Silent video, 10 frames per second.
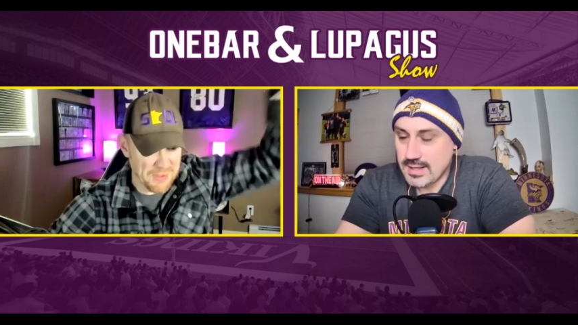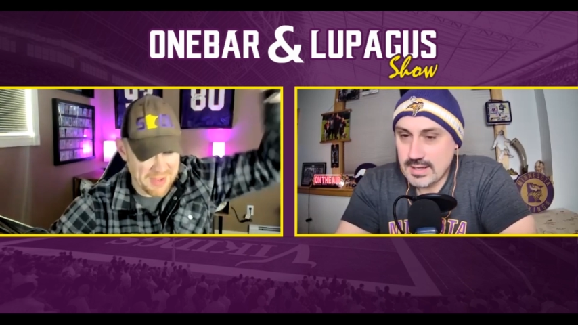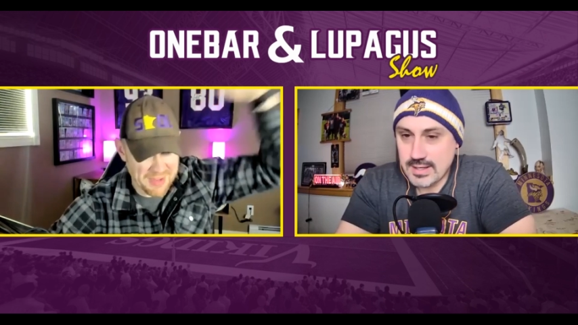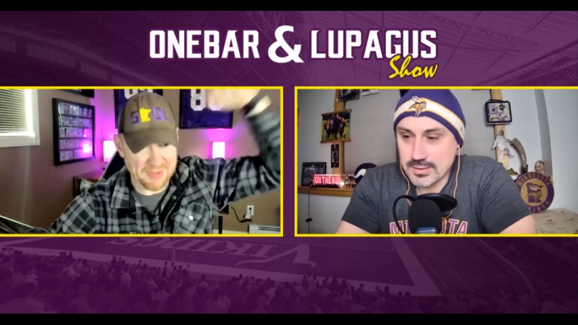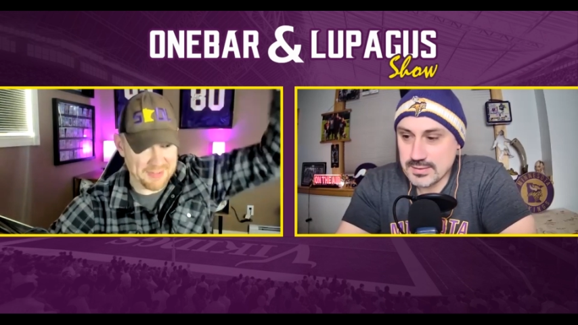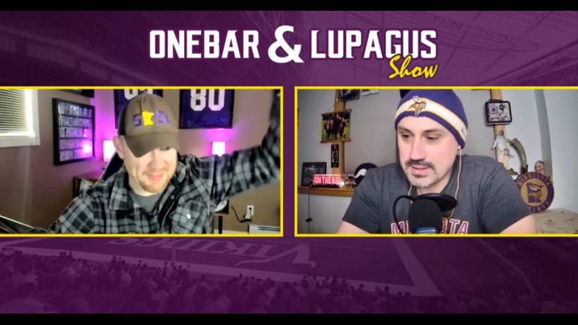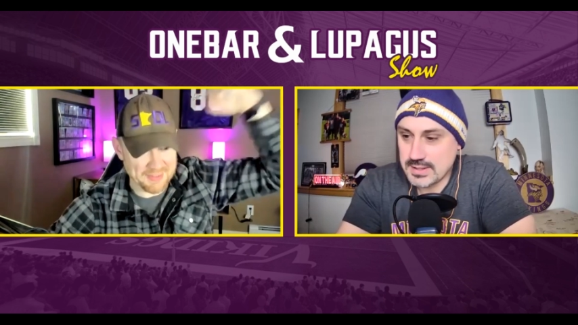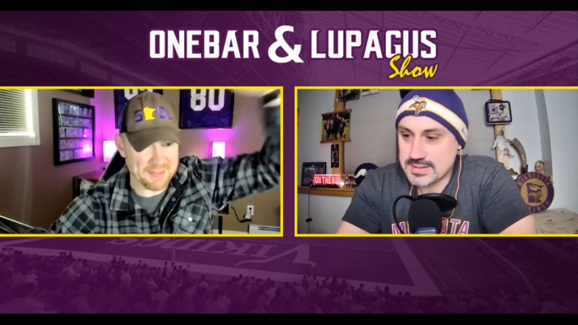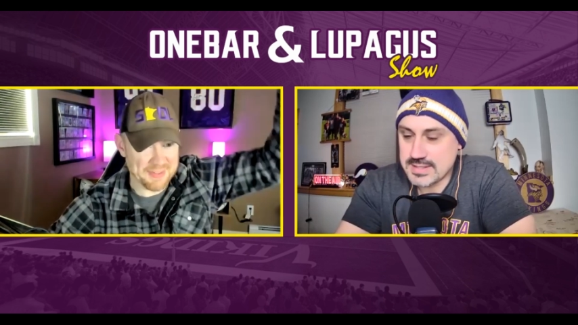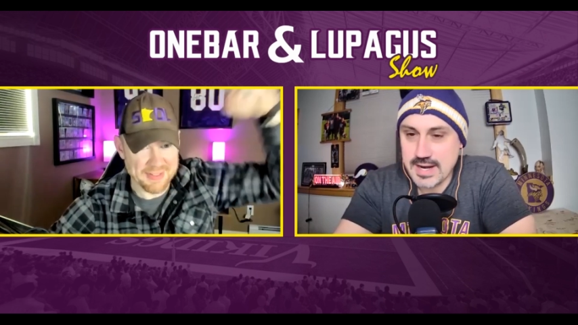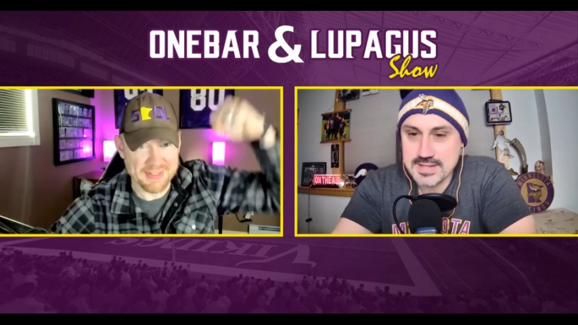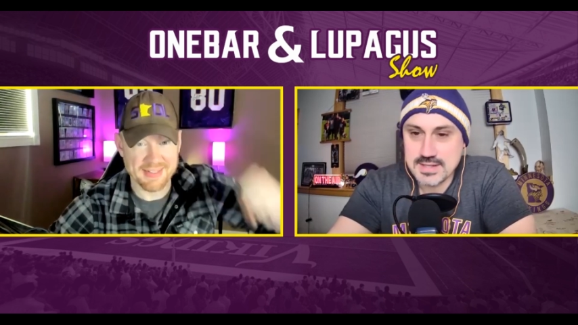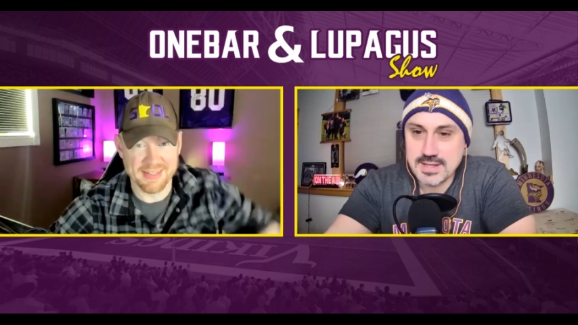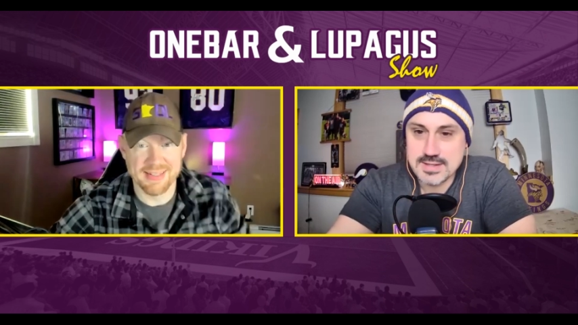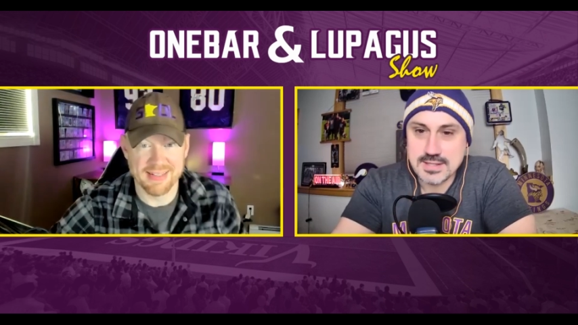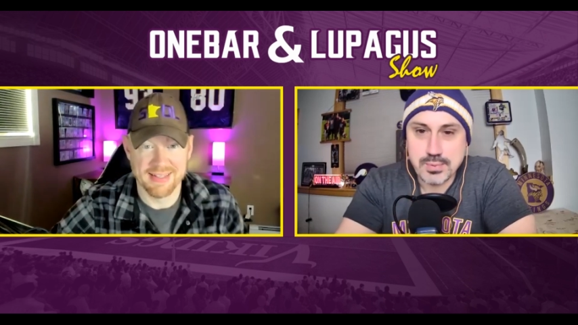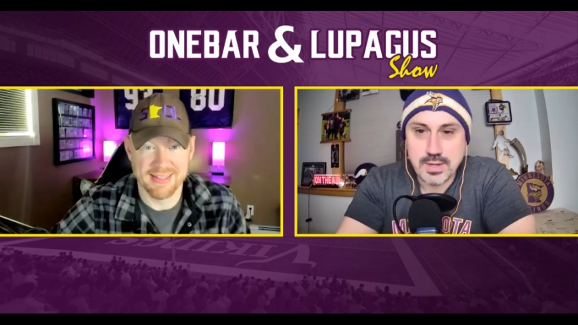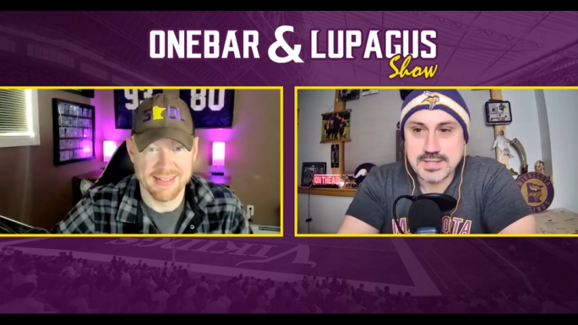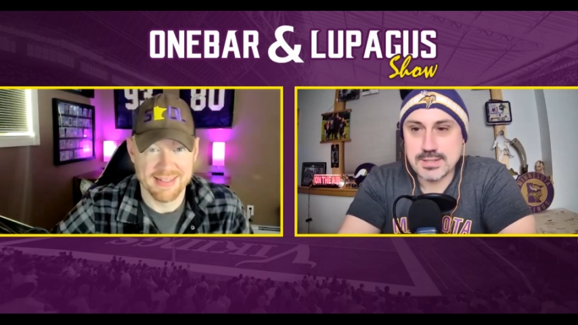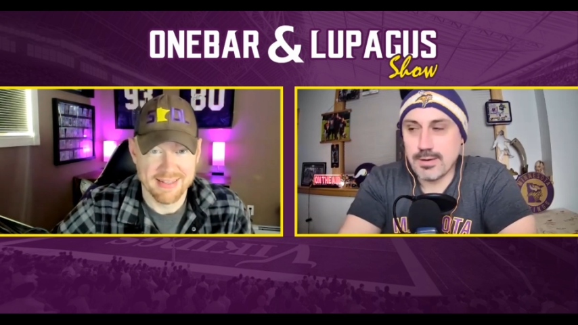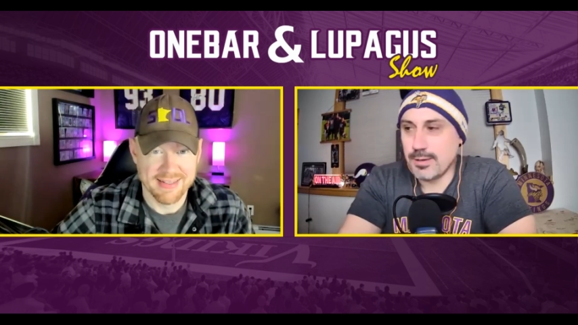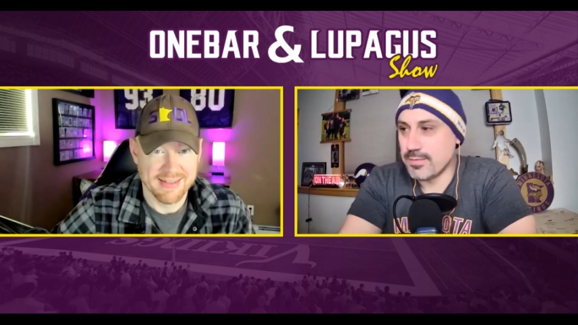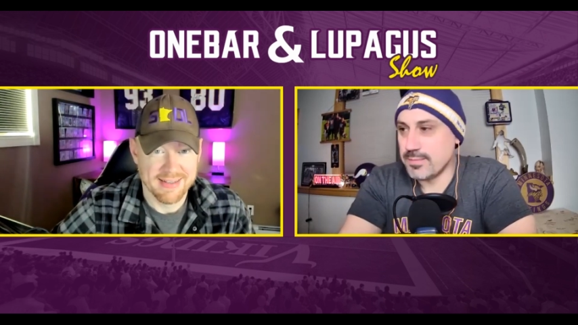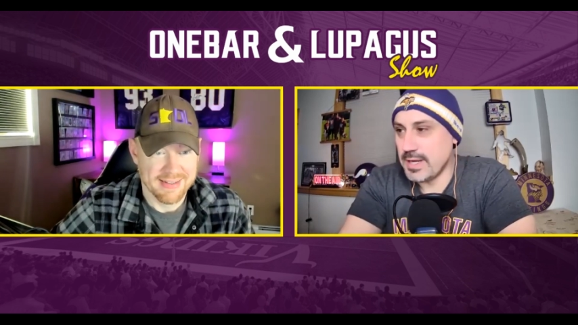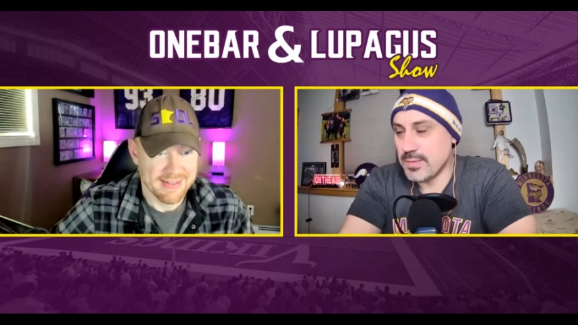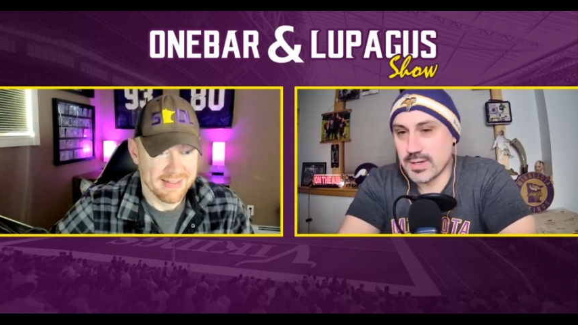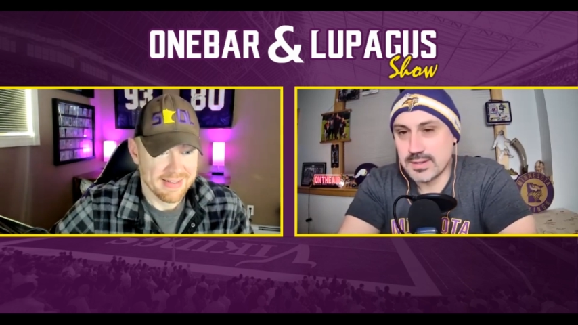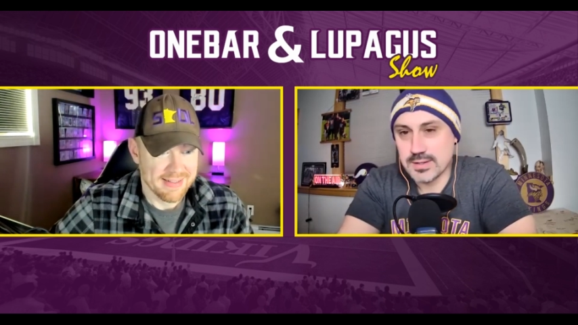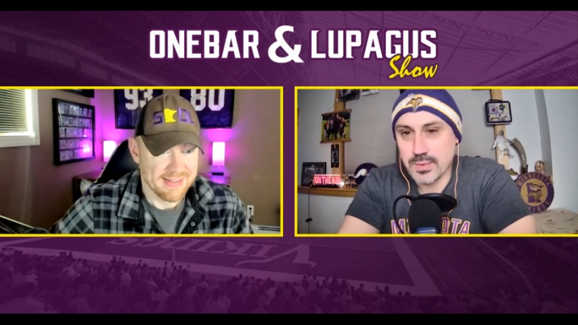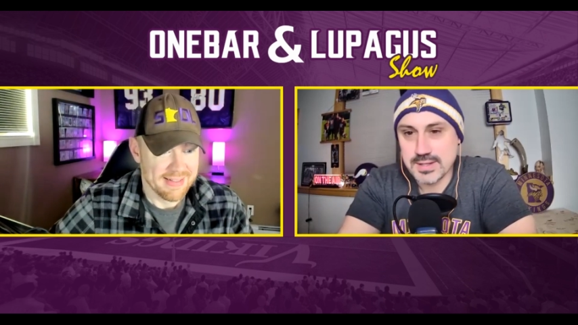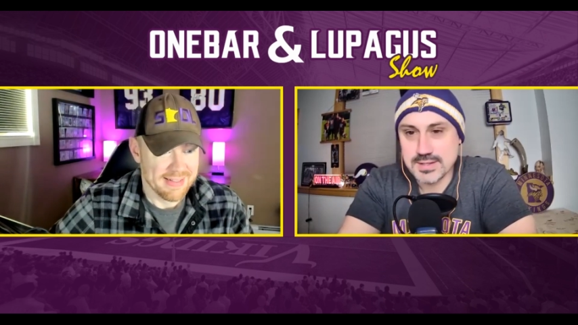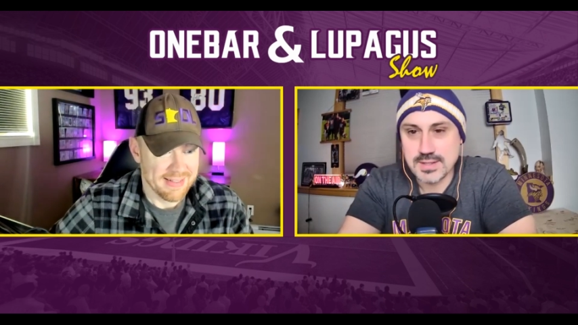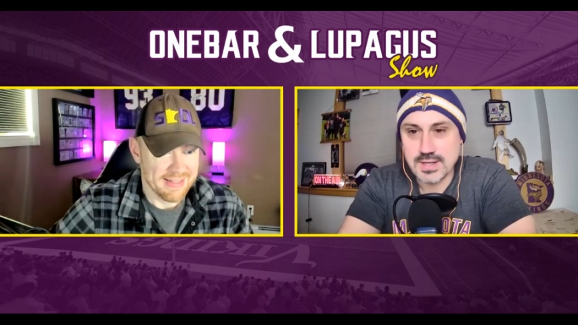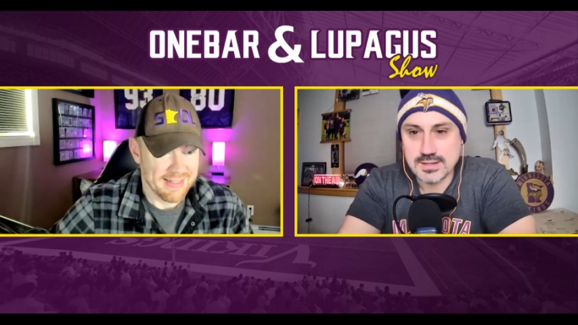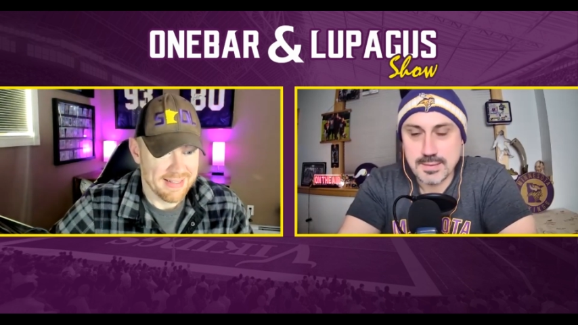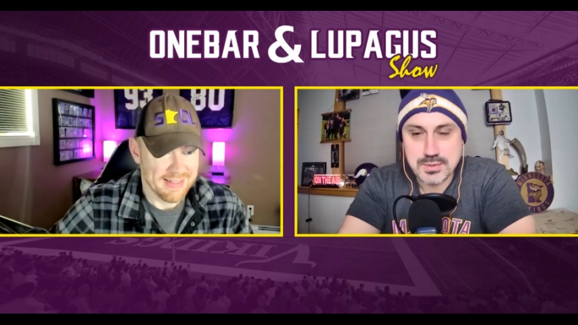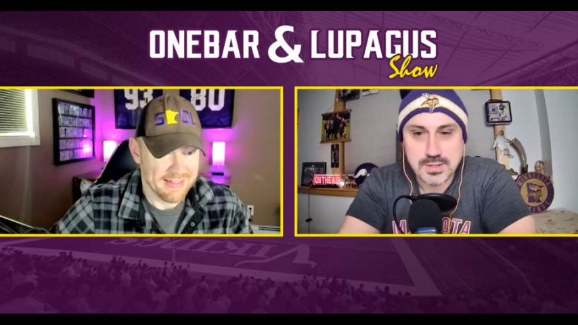Speaker 1: You know, as sad as it is, he'd probably start here from day one. The way this uh, depth